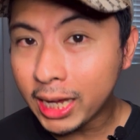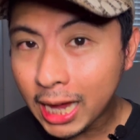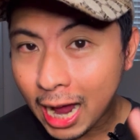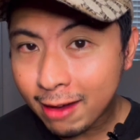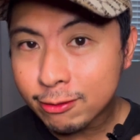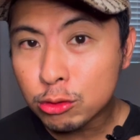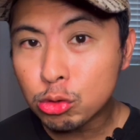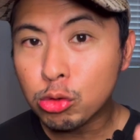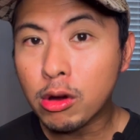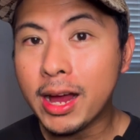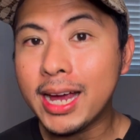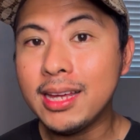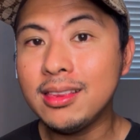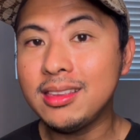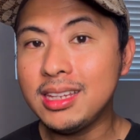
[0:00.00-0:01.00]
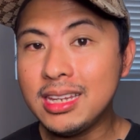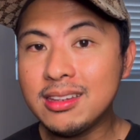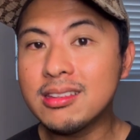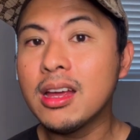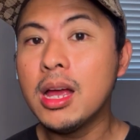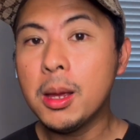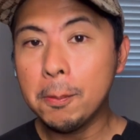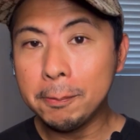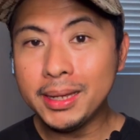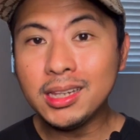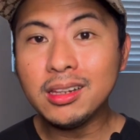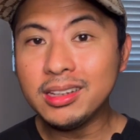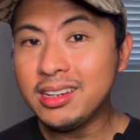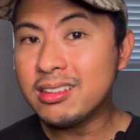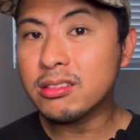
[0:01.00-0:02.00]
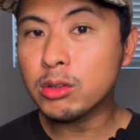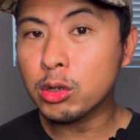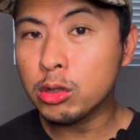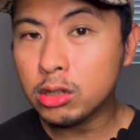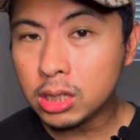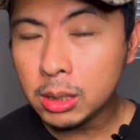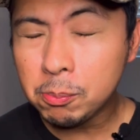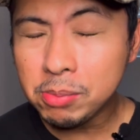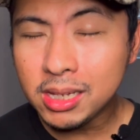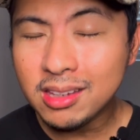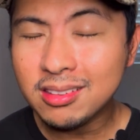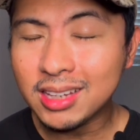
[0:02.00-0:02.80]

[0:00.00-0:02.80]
I've tried these Middle Eastern cheapies,